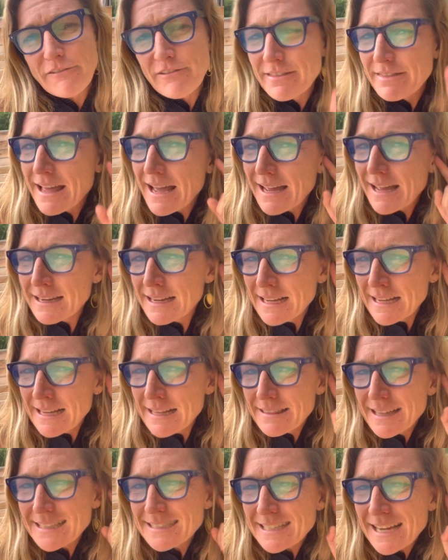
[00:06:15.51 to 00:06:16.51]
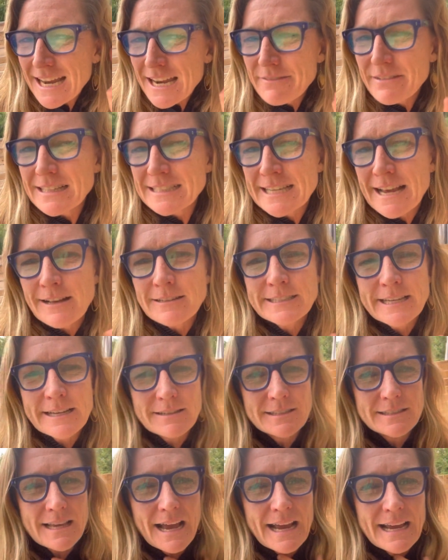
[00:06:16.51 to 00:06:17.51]
And that's kind of a telltale
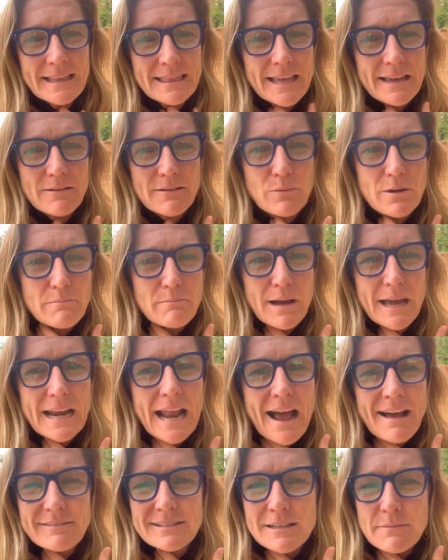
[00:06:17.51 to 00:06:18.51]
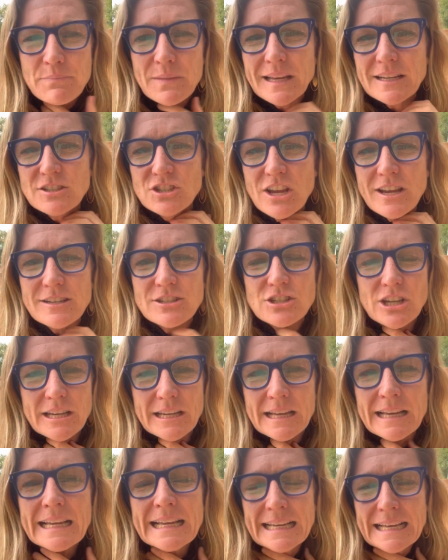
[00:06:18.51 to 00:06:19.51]
sign that we might have something changing